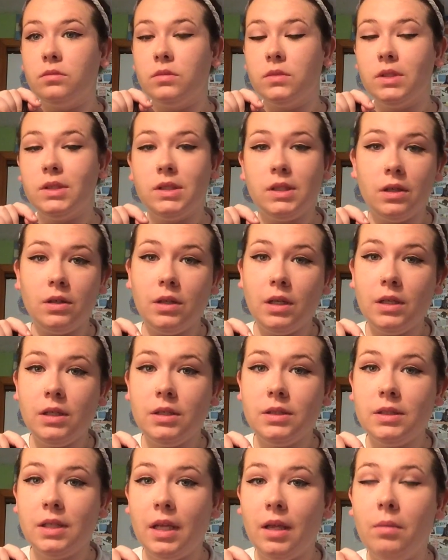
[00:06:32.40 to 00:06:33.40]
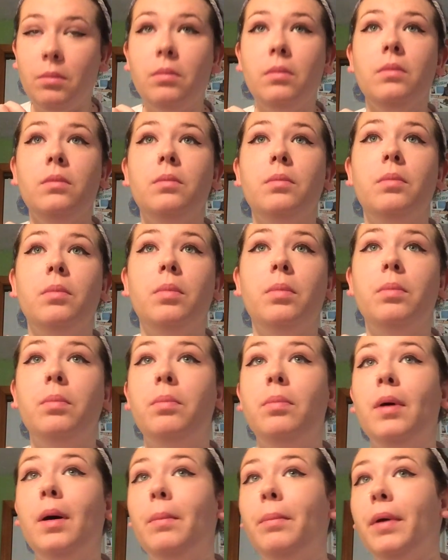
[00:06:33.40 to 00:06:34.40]
Still not the same,
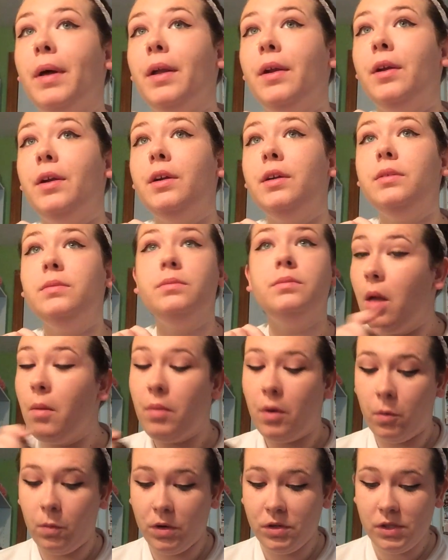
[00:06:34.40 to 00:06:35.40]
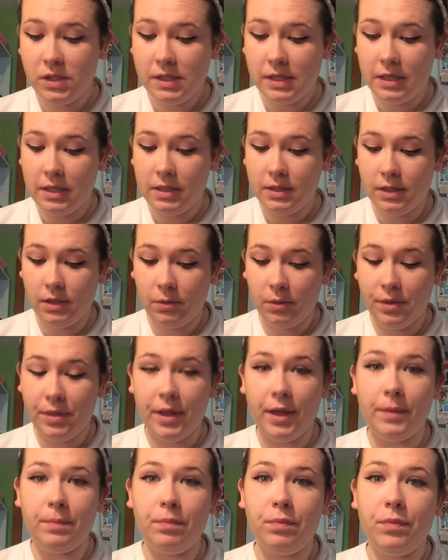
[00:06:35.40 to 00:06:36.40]
but better. But we're just gonna deal with
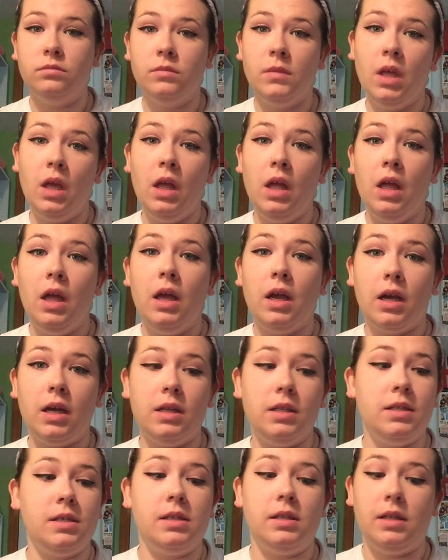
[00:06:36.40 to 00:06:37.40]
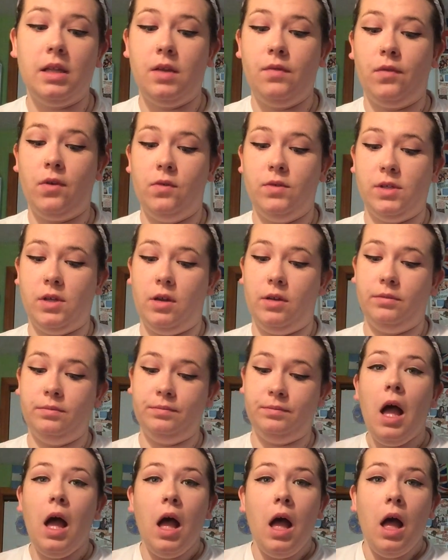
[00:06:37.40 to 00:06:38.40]
it, because life goes on.
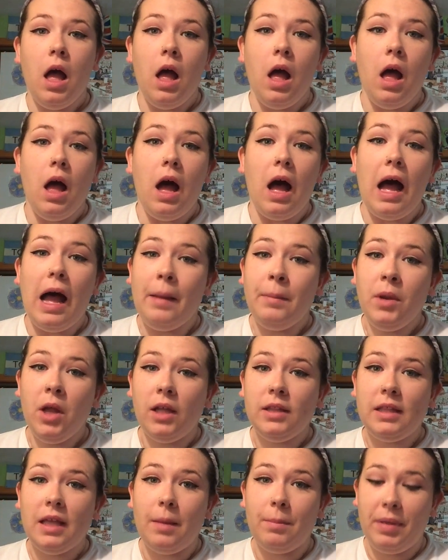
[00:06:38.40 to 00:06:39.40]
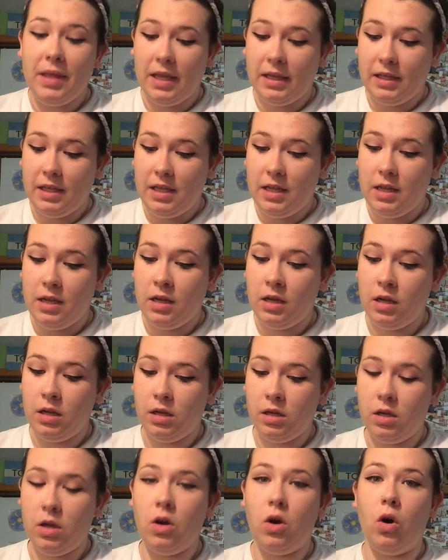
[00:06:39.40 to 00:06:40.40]
I'm not that picky
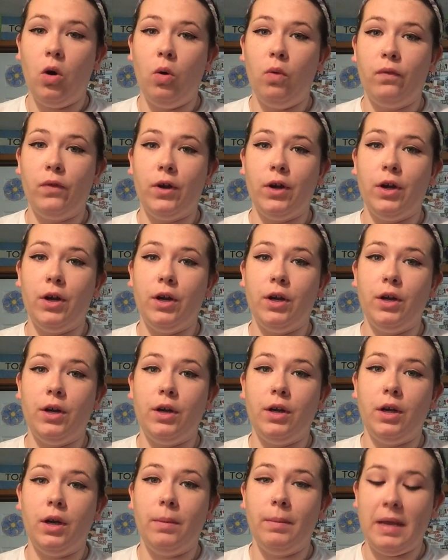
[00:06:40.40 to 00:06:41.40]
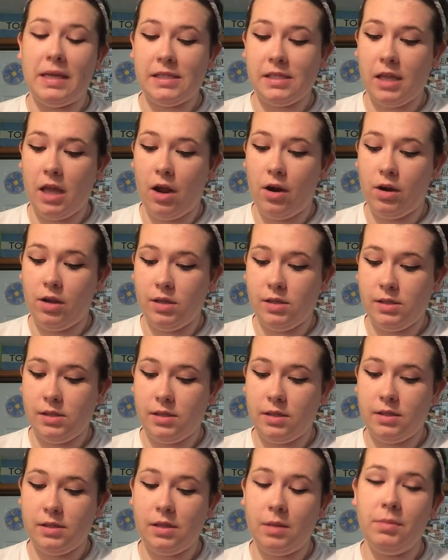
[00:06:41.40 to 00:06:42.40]
over
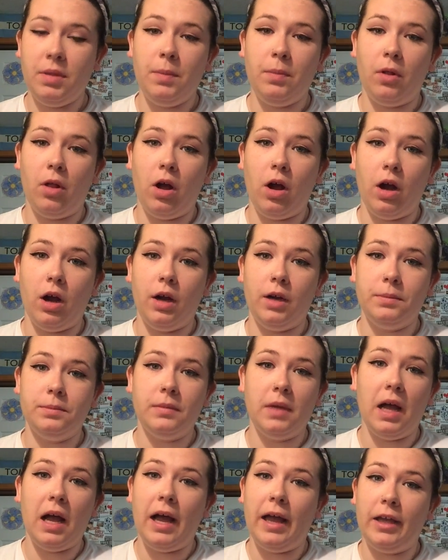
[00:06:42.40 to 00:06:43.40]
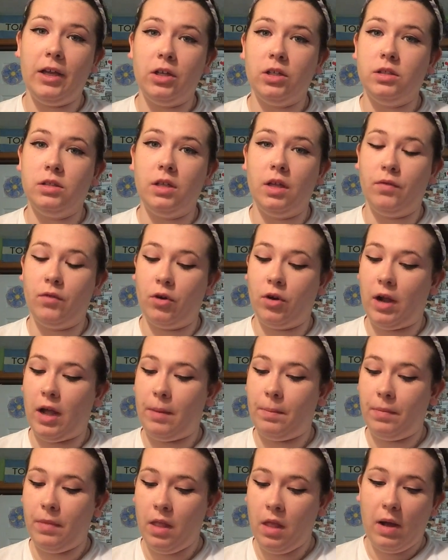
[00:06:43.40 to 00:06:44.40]
mascaras. Some people are. I could give a
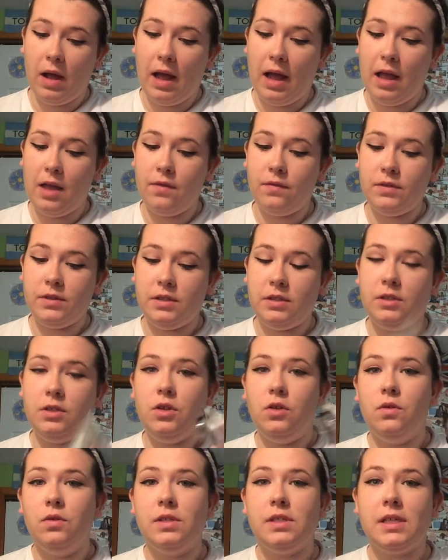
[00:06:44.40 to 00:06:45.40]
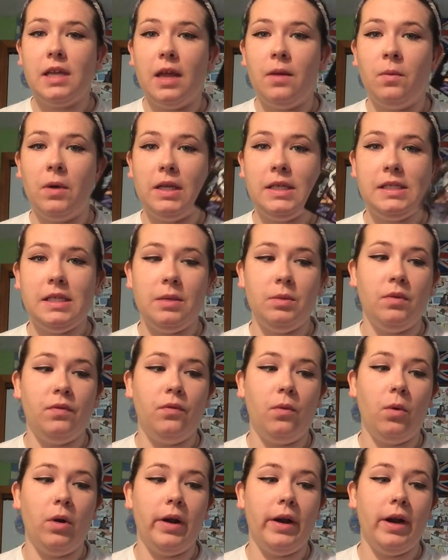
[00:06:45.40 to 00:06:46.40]
crap. I've used NYC
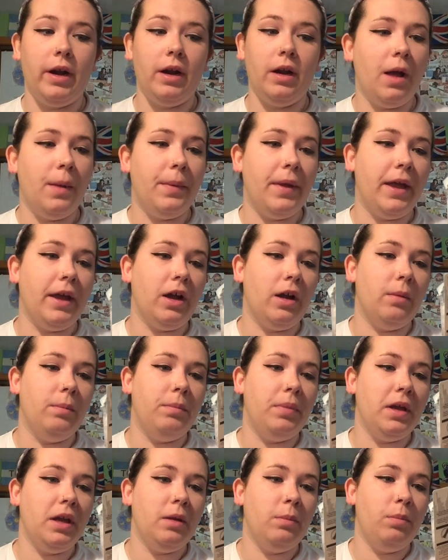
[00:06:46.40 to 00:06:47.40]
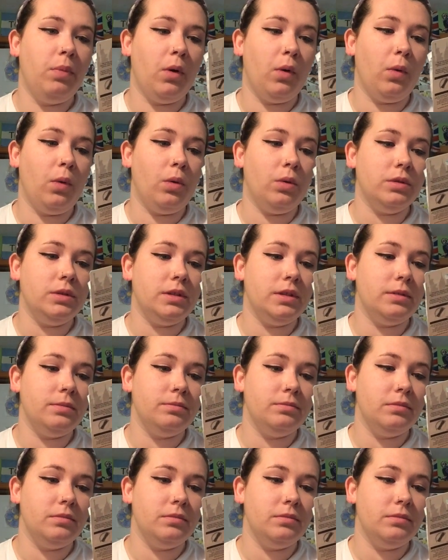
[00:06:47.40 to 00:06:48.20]
before. I got big, bold